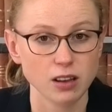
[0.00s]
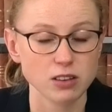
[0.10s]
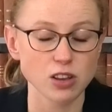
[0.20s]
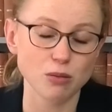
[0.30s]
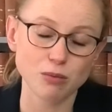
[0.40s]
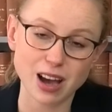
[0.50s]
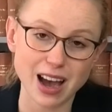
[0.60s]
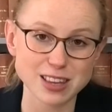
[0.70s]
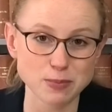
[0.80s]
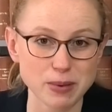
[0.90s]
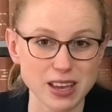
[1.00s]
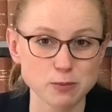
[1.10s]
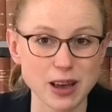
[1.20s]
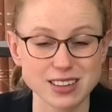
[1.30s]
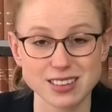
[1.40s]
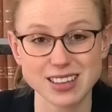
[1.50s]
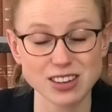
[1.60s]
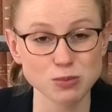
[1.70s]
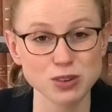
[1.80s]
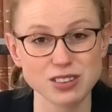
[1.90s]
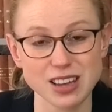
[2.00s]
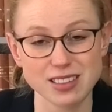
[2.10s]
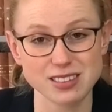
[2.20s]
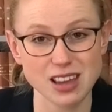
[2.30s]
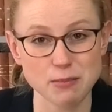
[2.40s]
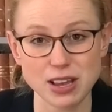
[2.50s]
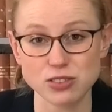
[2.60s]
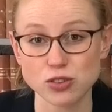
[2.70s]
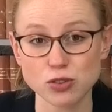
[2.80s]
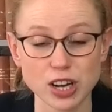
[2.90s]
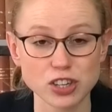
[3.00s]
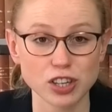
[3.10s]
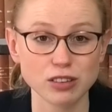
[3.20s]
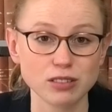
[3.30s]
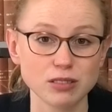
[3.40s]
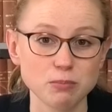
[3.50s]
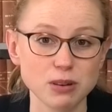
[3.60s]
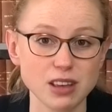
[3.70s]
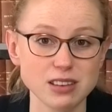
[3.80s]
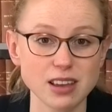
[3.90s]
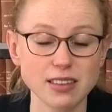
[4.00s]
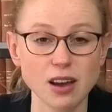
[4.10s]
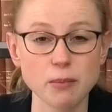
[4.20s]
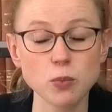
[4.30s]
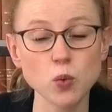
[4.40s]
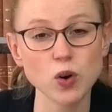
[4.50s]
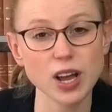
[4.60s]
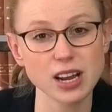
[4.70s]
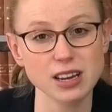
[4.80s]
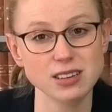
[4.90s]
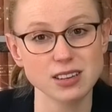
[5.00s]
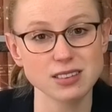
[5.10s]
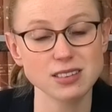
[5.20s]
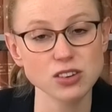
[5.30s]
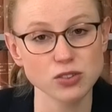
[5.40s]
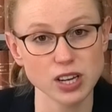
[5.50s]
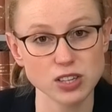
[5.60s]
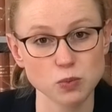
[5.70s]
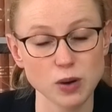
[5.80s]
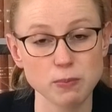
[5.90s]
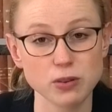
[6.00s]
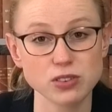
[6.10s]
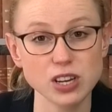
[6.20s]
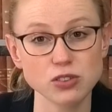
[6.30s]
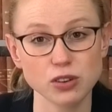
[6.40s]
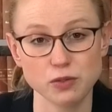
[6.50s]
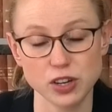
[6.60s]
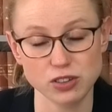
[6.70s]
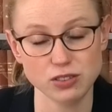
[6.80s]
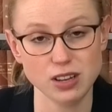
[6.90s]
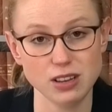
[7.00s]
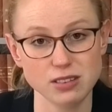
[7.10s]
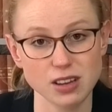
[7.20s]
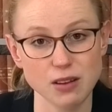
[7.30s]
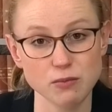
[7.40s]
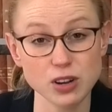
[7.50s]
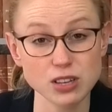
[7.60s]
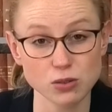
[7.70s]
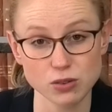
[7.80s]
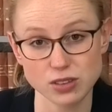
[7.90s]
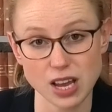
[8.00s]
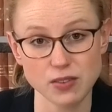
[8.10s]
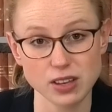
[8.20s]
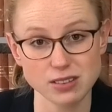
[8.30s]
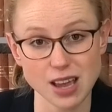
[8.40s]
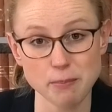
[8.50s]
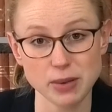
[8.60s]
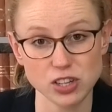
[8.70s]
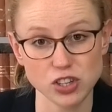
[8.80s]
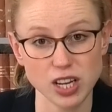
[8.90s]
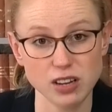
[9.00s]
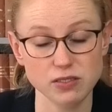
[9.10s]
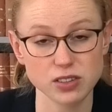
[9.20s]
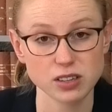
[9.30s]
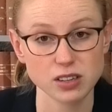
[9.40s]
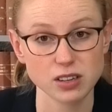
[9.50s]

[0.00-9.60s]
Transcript: So, as may be expected, settlement is at the CMA's discretion, but they say they are more likely to consider it where procedural efficiencies and resource savings can be achieved.